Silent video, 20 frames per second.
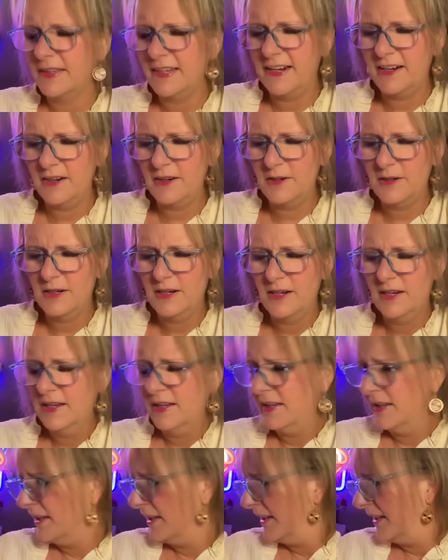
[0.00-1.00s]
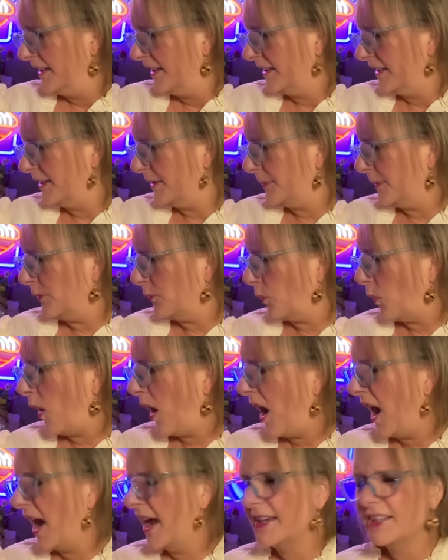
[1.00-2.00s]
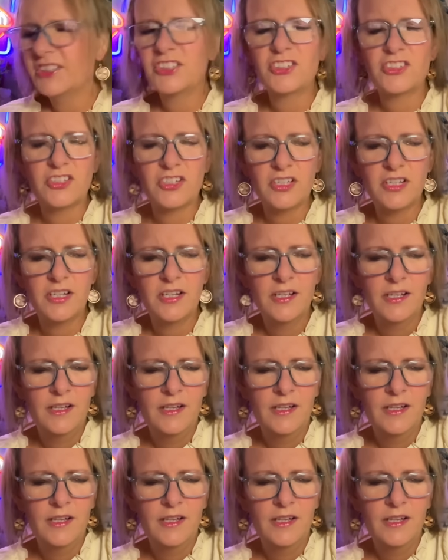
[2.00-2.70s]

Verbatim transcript: there to be washed.